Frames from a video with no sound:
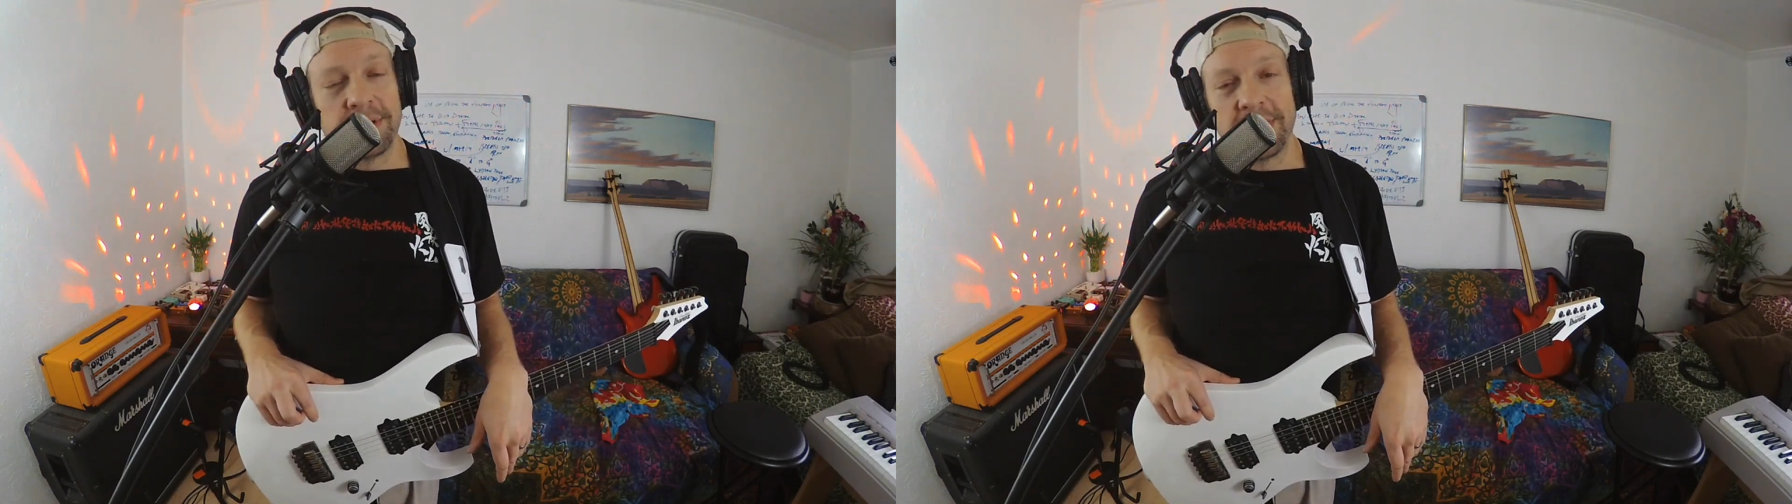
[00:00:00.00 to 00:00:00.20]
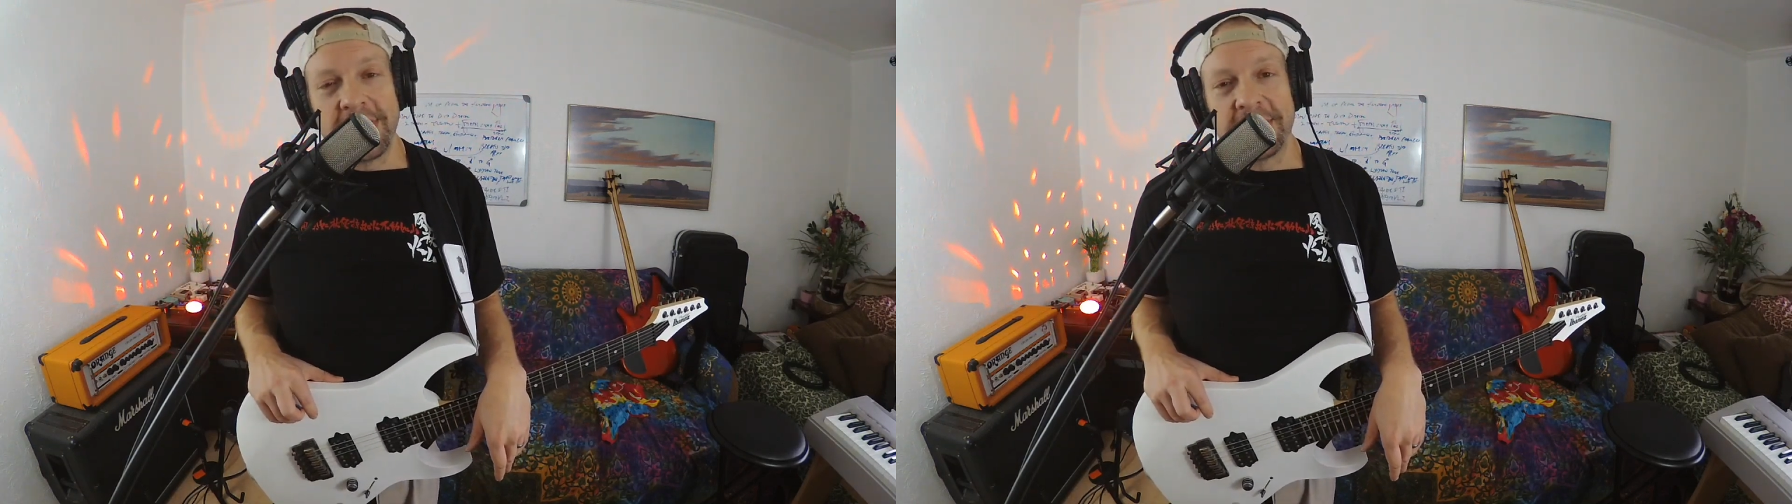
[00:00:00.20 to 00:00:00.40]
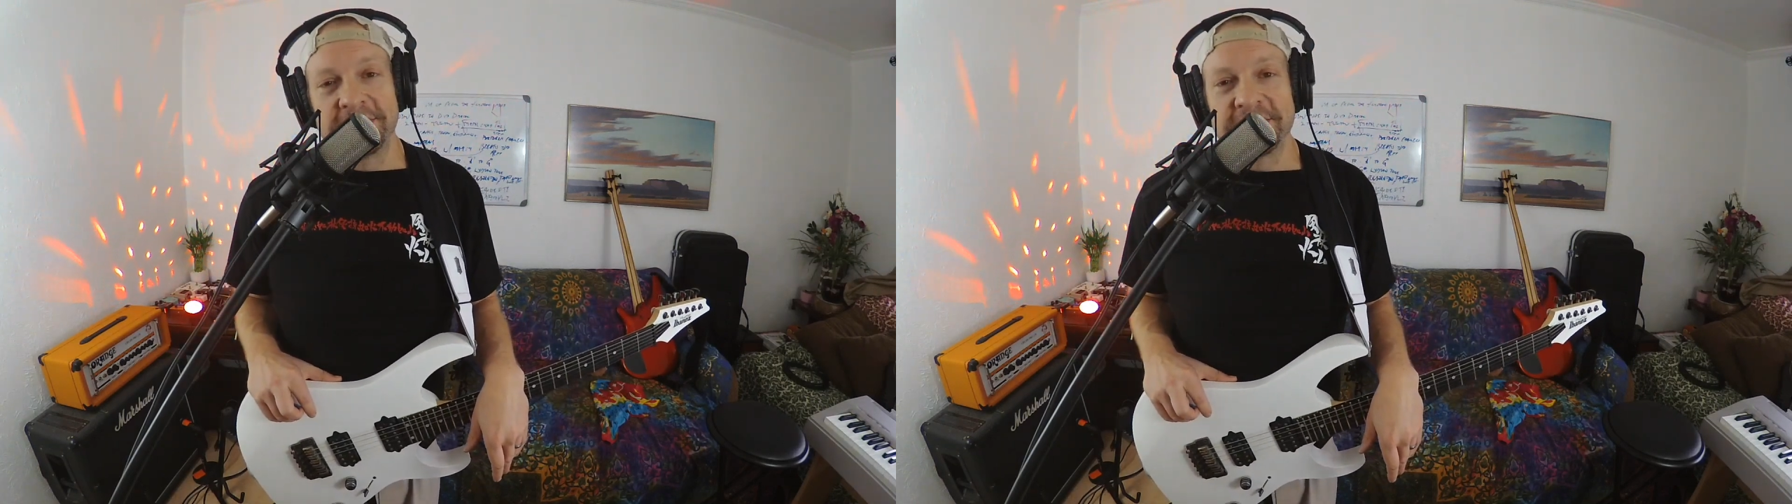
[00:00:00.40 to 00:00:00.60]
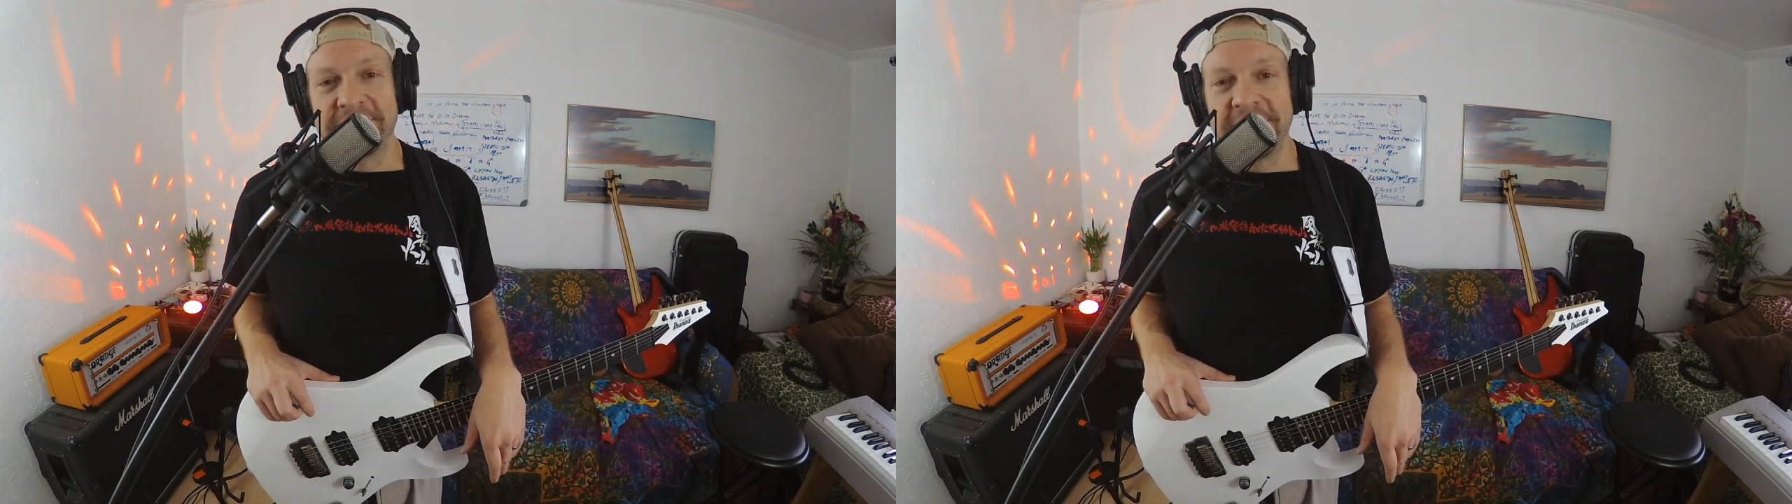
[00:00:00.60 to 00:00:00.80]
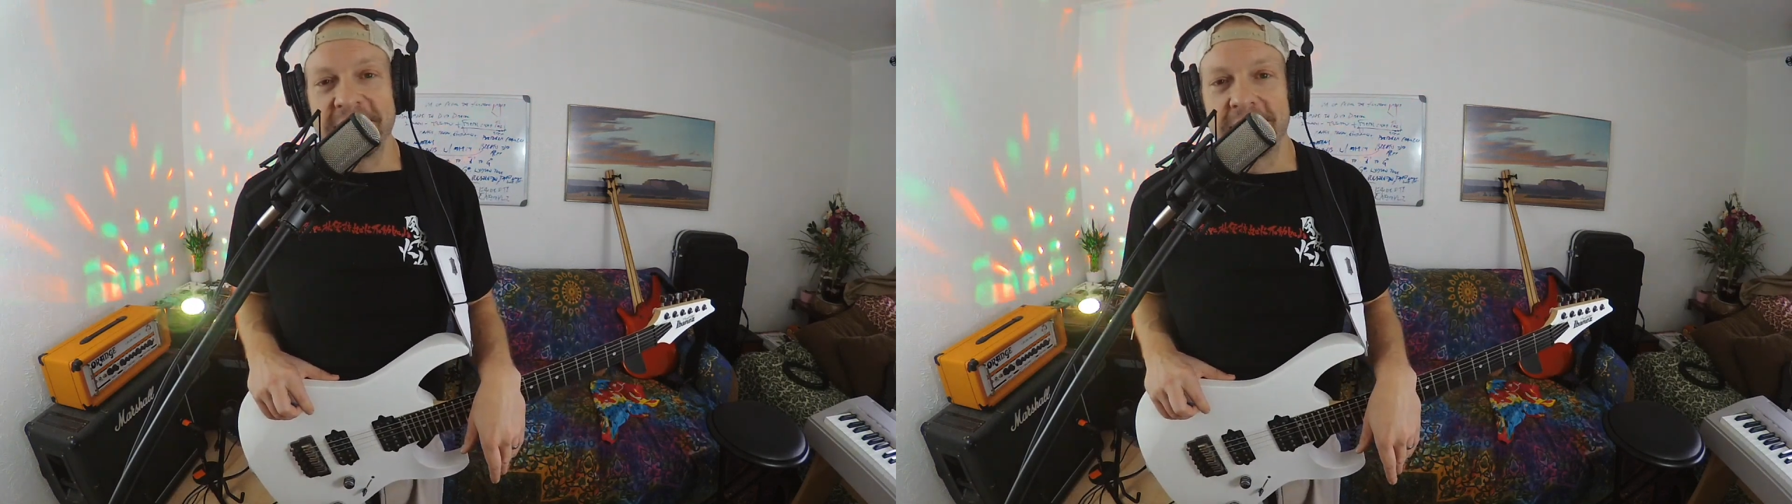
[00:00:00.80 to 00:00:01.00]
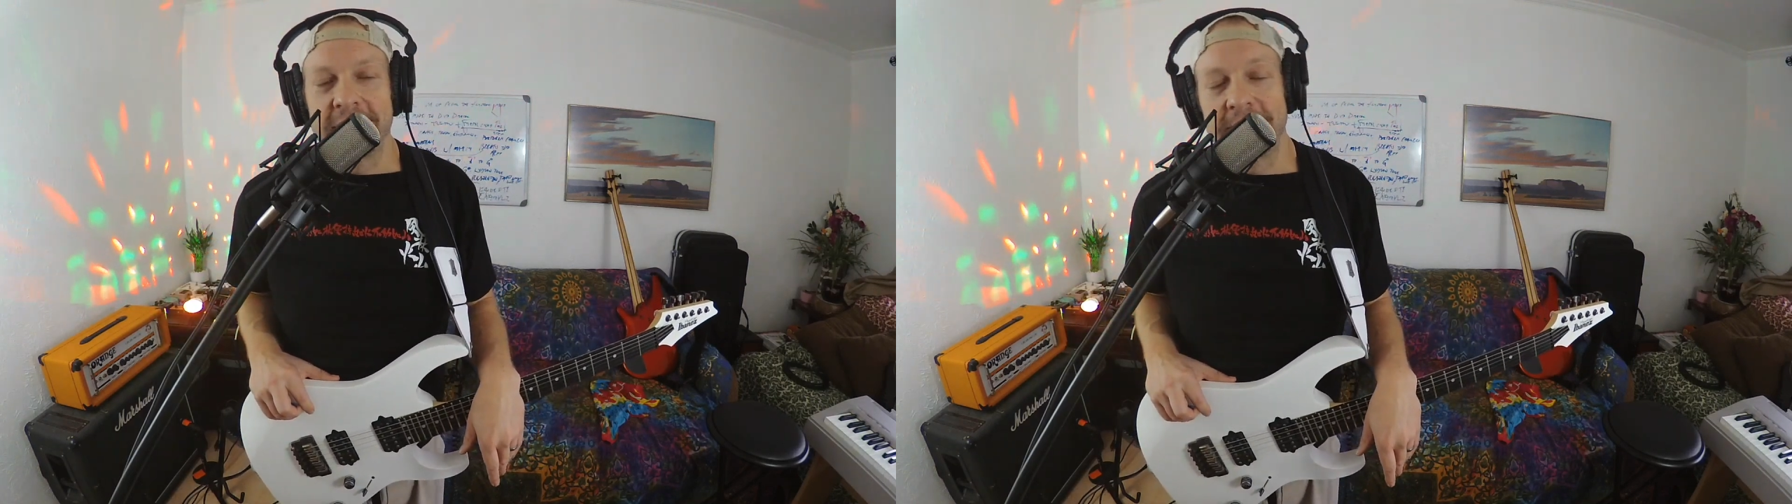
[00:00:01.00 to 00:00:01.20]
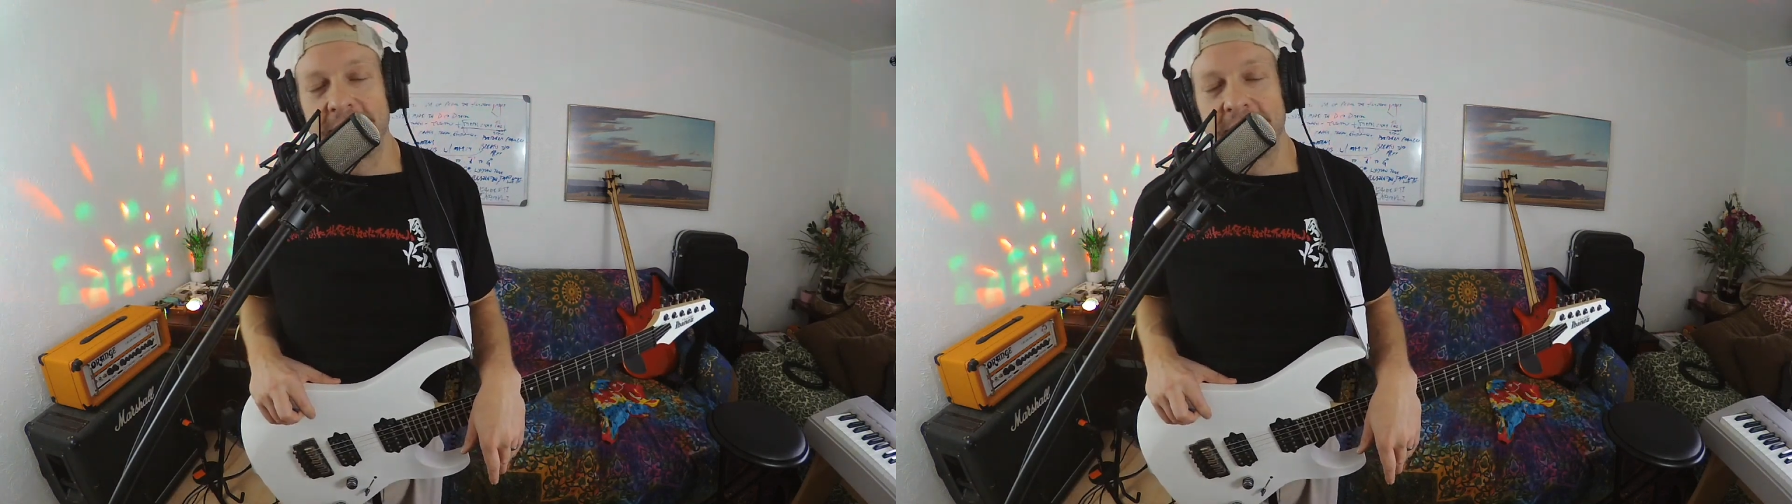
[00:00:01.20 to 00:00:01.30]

play out this video.